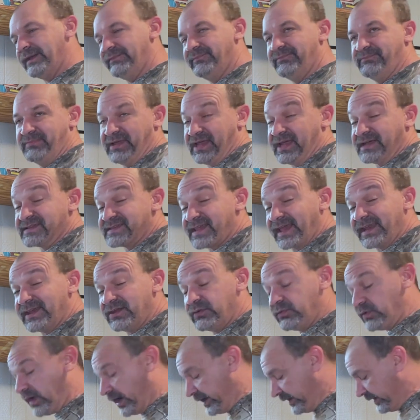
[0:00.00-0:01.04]
because I
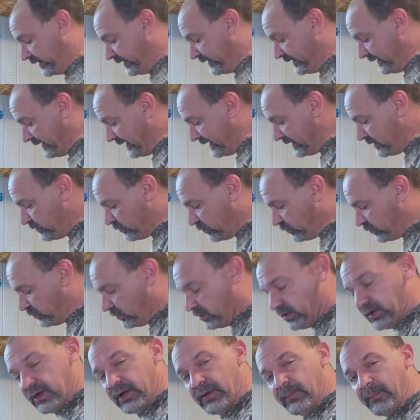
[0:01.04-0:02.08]
do not anneal
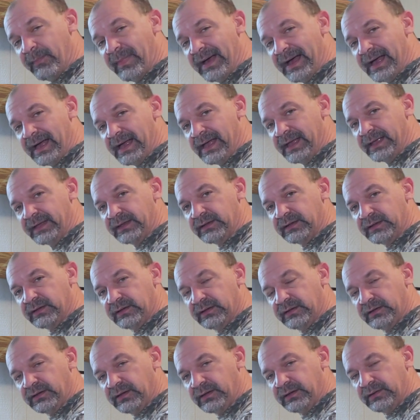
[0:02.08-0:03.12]
my
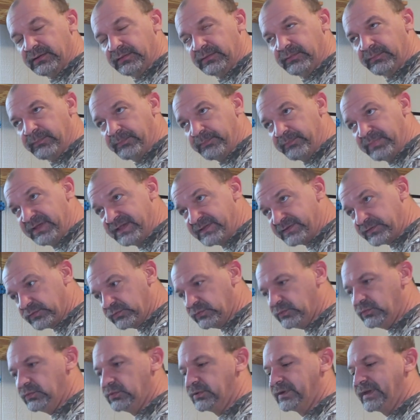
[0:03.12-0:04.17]

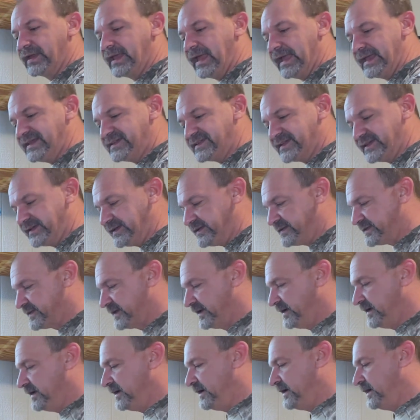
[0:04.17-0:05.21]
pistol
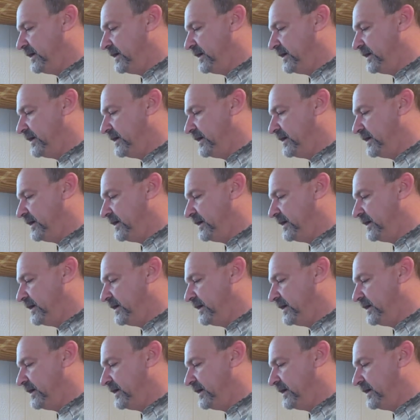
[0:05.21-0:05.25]
casings,